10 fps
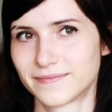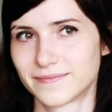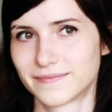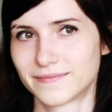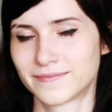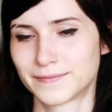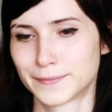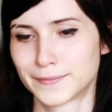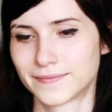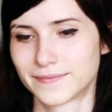
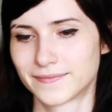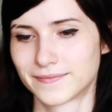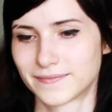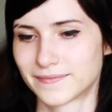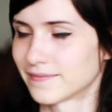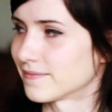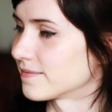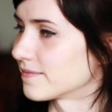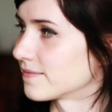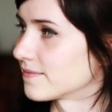
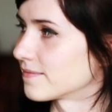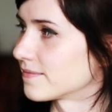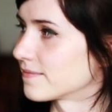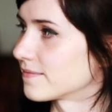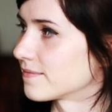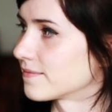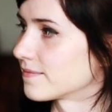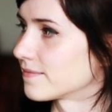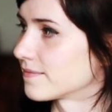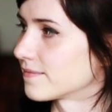
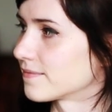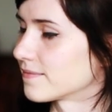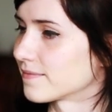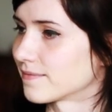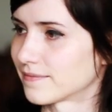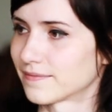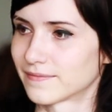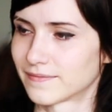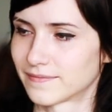The person shown says nothing.